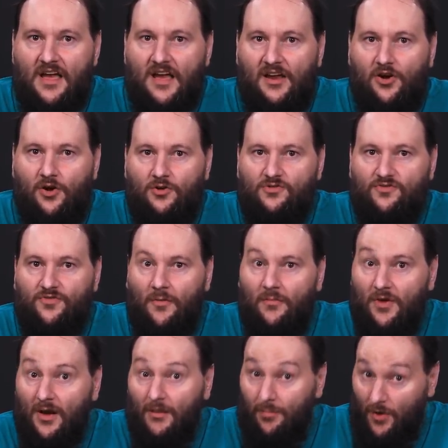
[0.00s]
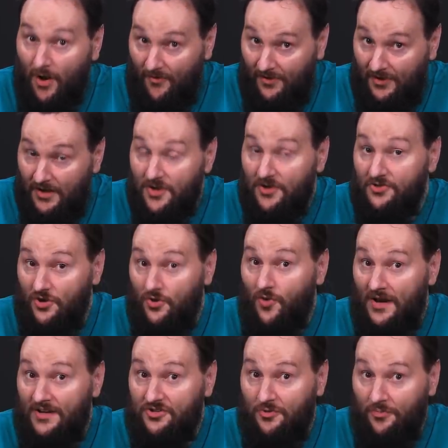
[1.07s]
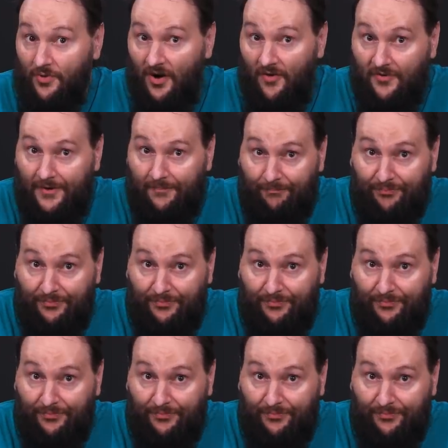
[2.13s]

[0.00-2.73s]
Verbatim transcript: and goes from non-profit to quite to profit.